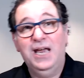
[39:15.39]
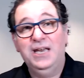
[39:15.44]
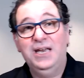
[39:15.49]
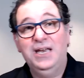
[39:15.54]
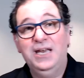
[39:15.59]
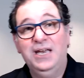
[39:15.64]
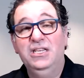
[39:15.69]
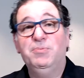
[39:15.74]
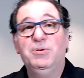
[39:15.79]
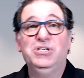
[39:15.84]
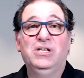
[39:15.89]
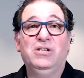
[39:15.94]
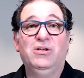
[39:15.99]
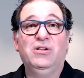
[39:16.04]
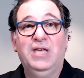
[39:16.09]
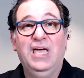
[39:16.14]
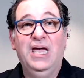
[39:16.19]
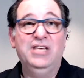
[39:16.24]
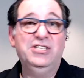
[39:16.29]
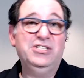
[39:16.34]
And in this
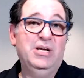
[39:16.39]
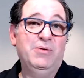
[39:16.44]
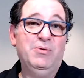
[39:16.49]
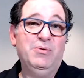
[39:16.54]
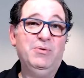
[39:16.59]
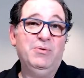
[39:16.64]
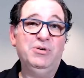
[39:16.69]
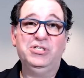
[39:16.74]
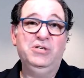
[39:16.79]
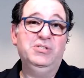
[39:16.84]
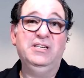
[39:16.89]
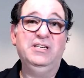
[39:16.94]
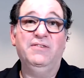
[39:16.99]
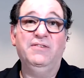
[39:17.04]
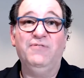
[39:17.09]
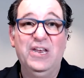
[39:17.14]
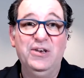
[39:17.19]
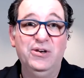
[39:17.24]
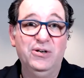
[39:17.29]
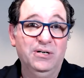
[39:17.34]
particular case, they were just
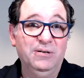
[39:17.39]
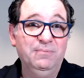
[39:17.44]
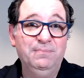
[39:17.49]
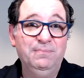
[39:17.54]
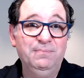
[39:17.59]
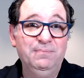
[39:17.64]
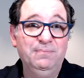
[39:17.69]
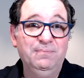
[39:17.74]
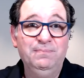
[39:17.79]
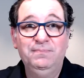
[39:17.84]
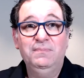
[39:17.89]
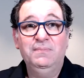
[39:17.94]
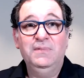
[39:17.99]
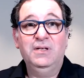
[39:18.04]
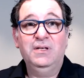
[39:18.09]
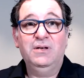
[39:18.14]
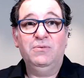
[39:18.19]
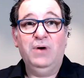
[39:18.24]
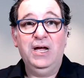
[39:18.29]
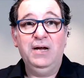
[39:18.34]
using Defender,
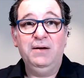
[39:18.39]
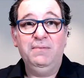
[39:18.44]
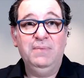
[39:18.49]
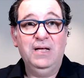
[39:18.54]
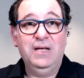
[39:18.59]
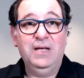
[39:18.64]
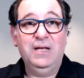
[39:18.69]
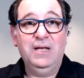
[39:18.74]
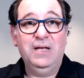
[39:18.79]
right?